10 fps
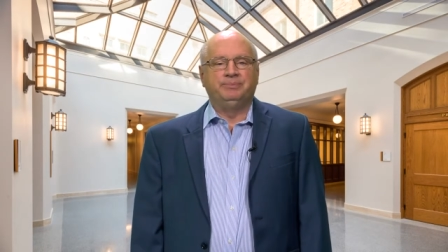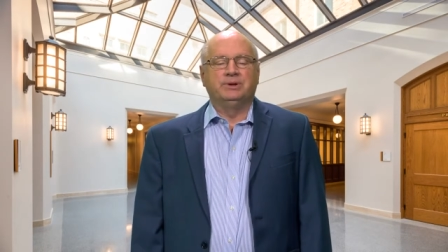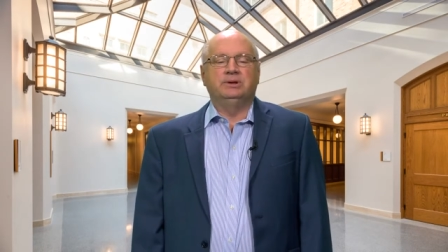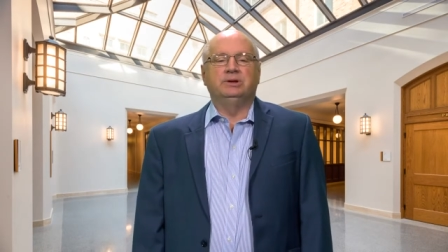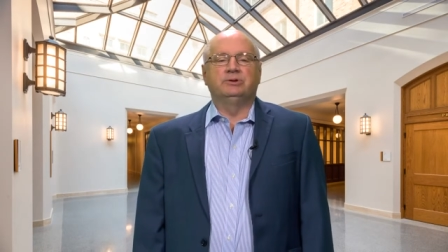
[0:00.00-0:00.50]

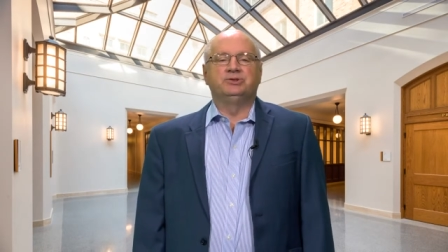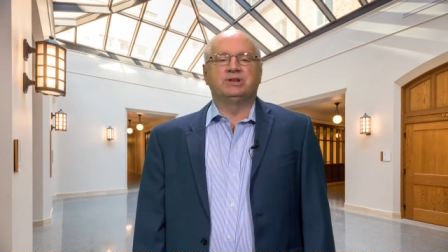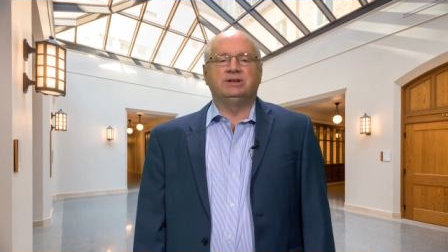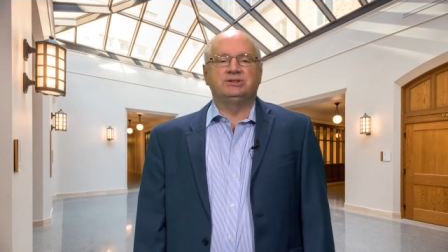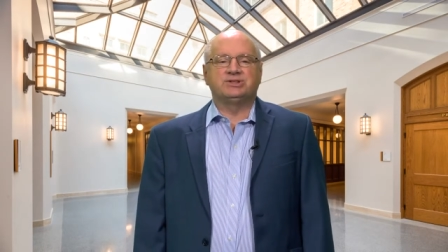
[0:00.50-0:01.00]
yields
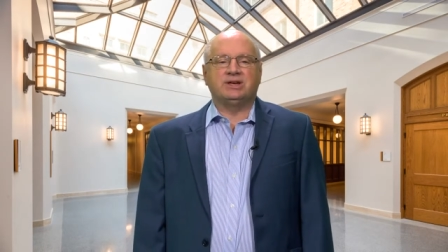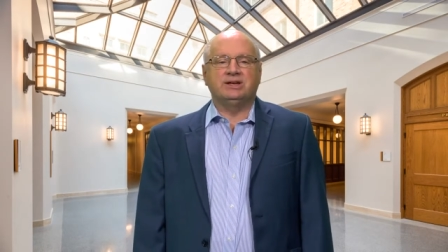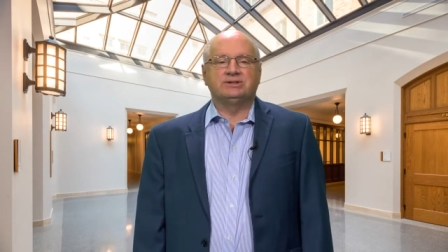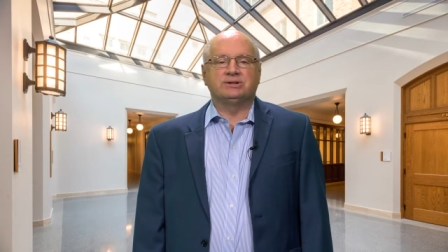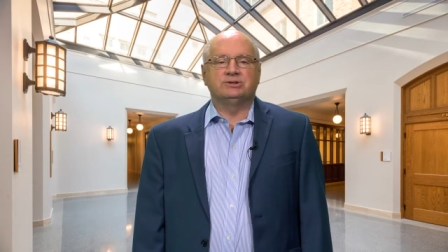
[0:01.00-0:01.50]

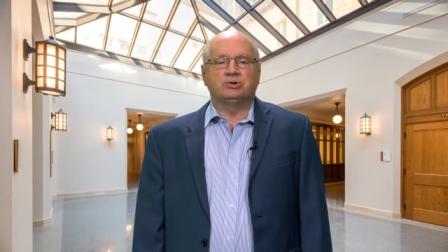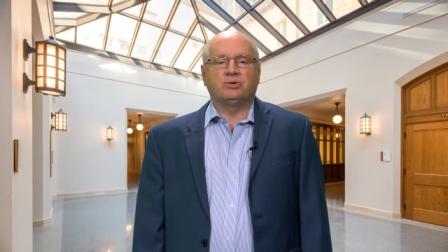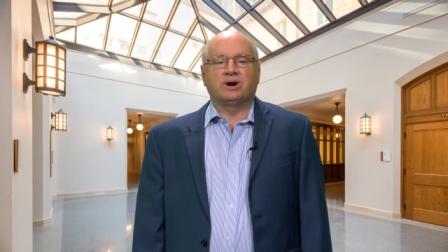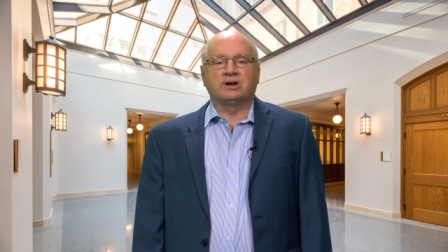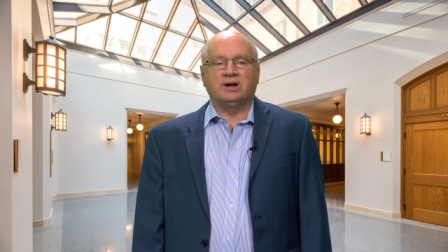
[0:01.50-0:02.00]
insights into
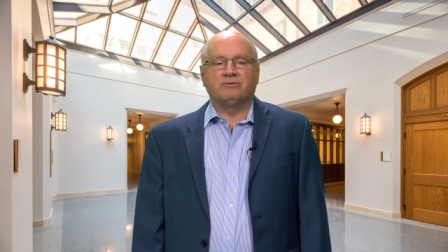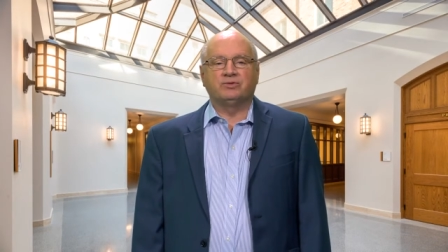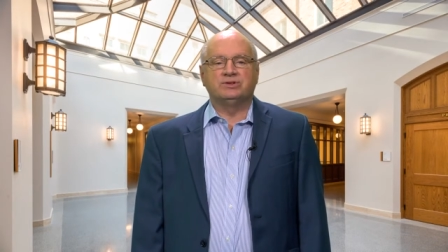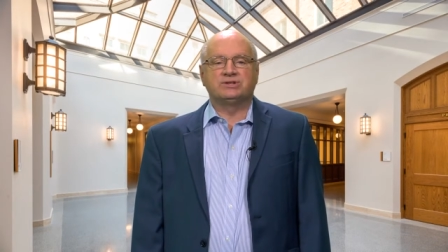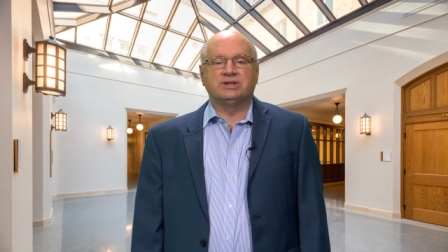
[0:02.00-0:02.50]
our
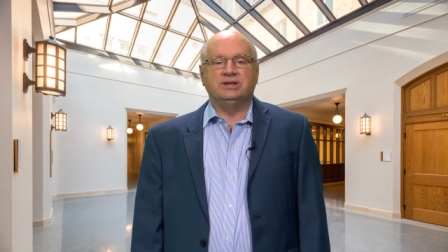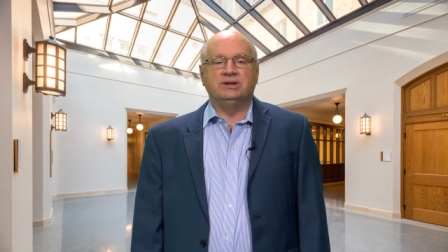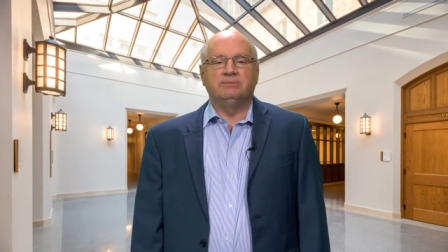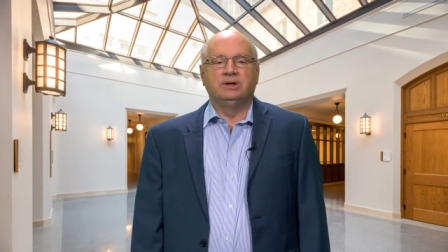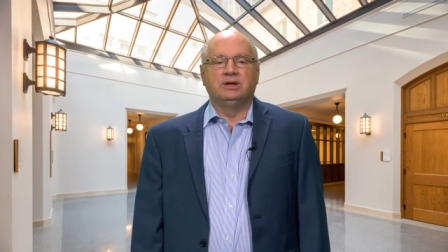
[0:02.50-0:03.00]
conference
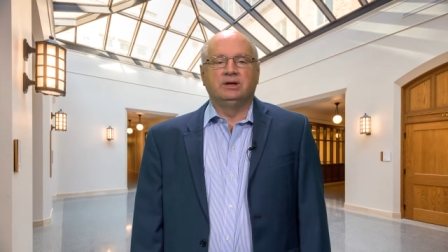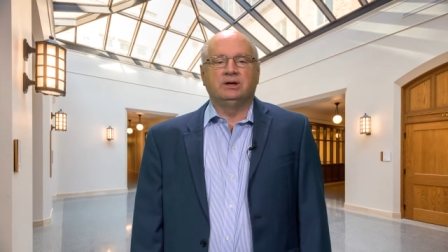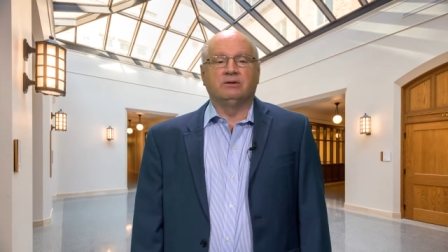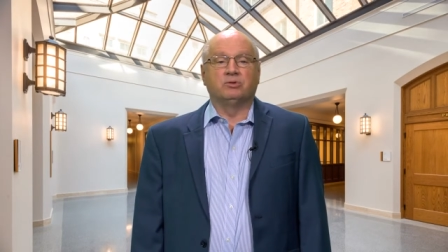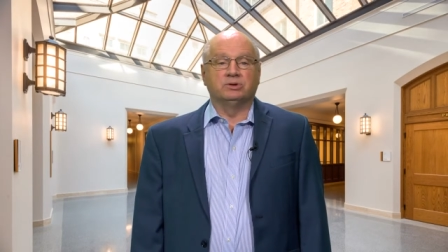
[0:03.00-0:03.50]
theme
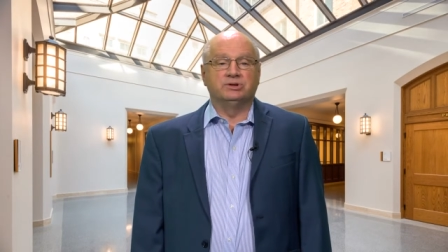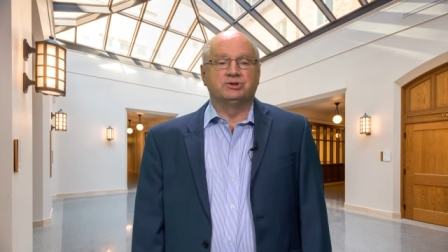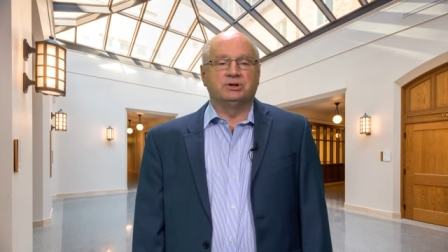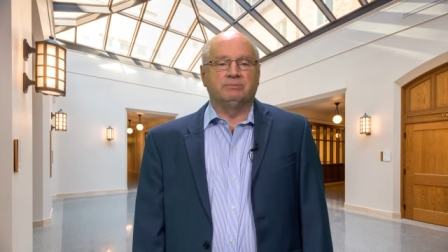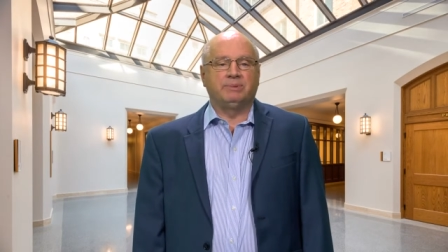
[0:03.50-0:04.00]
of
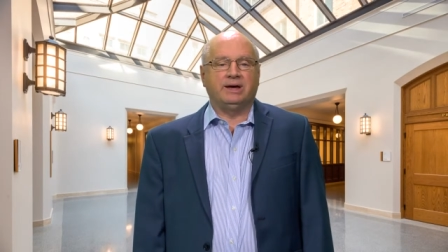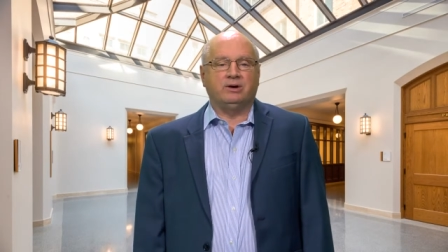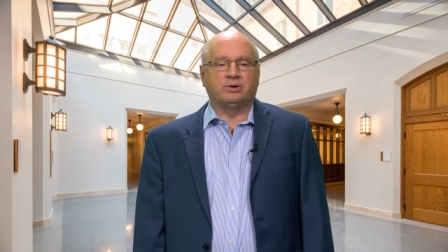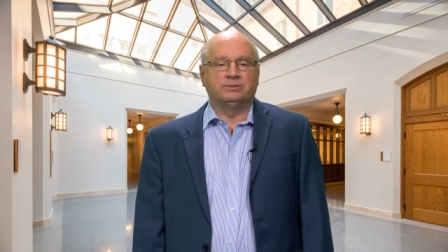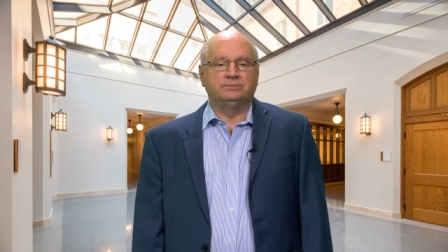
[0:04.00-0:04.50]
religion and power.